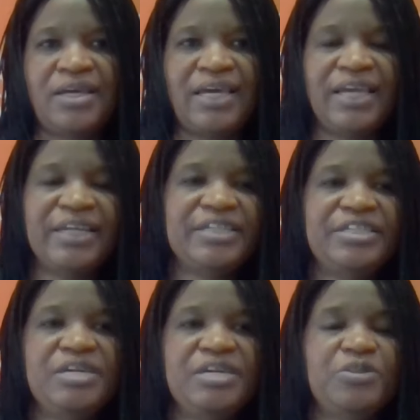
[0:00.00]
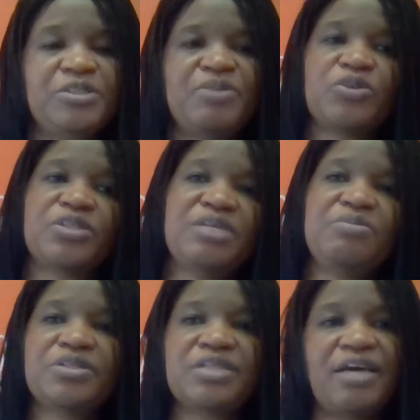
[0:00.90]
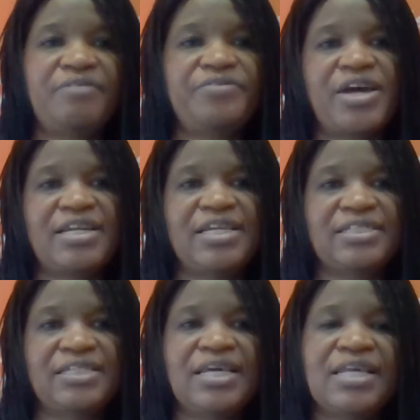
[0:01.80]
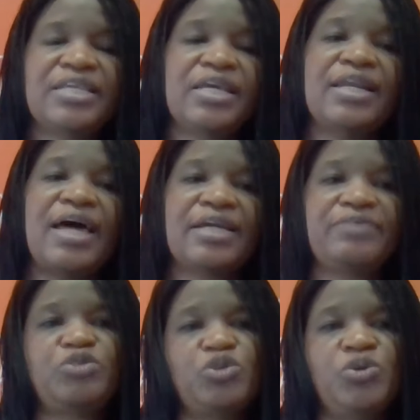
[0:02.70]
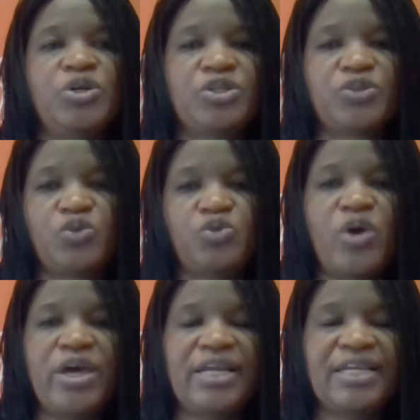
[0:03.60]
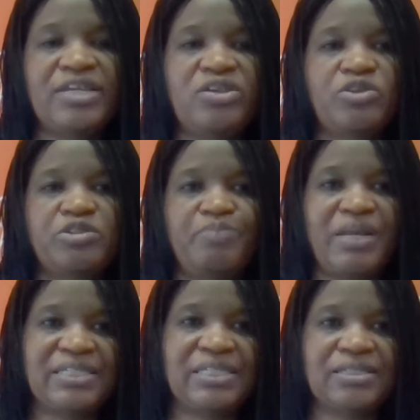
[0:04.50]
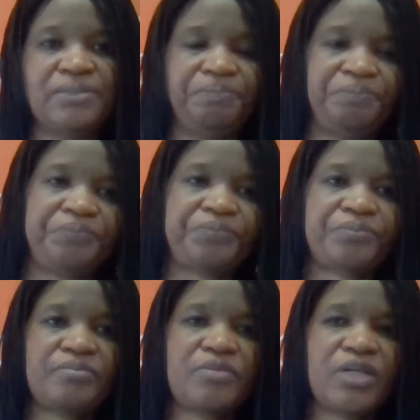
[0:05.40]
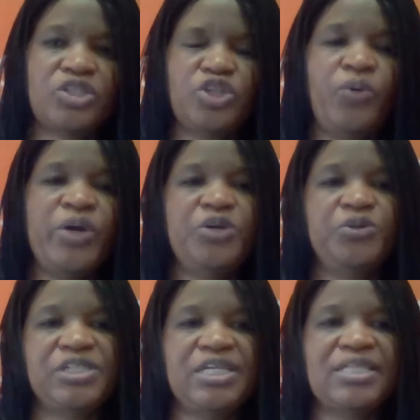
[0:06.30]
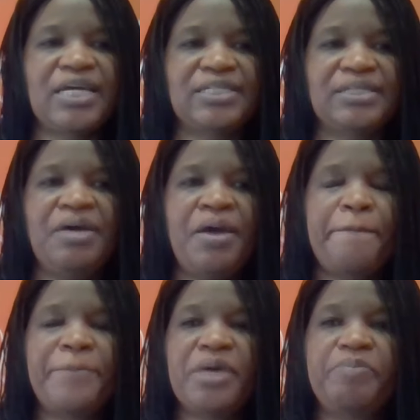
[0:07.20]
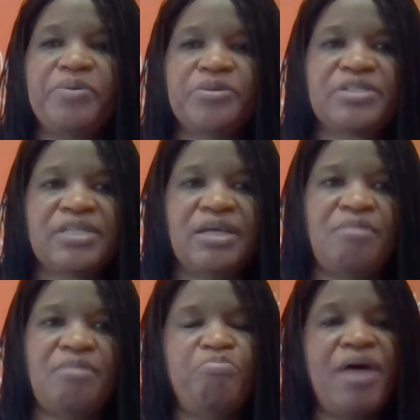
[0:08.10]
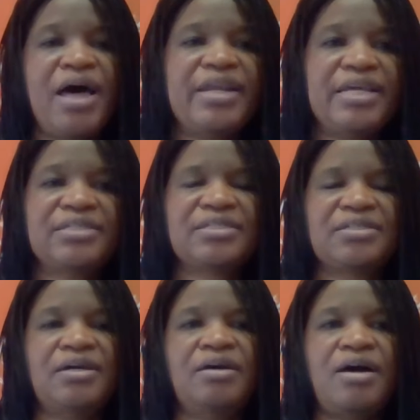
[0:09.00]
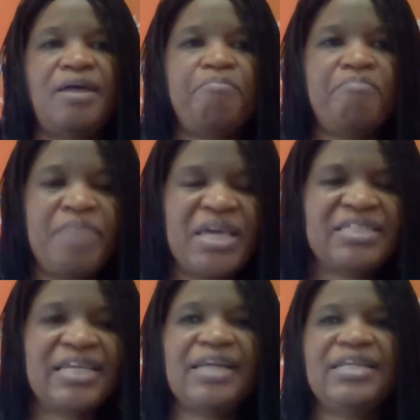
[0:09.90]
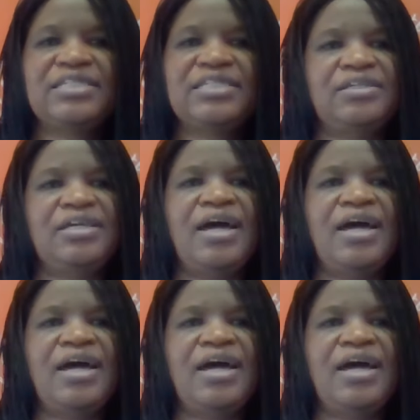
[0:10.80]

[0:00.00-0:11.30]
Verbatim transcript: and demons because demons love darkness they like to dwell in those places so when you see that people's bodies mentality,